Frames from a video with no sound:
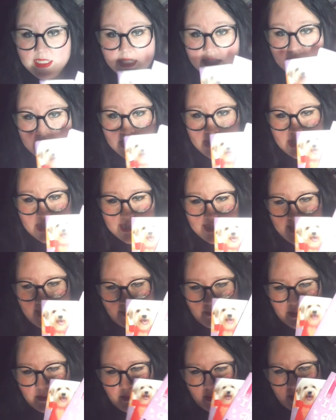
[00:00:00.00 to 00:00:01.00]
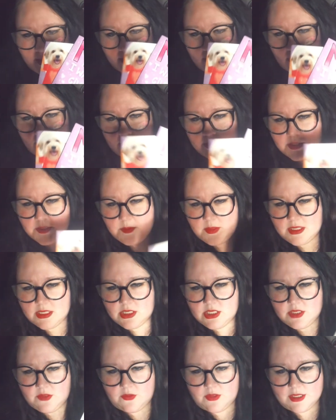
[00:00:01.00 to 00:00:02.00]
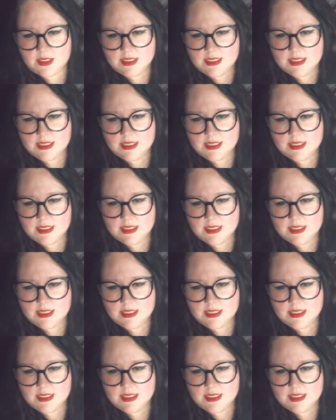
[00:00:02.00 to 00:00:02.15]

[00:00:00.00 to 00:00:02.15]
she has a habit of buying cards, but then she forgets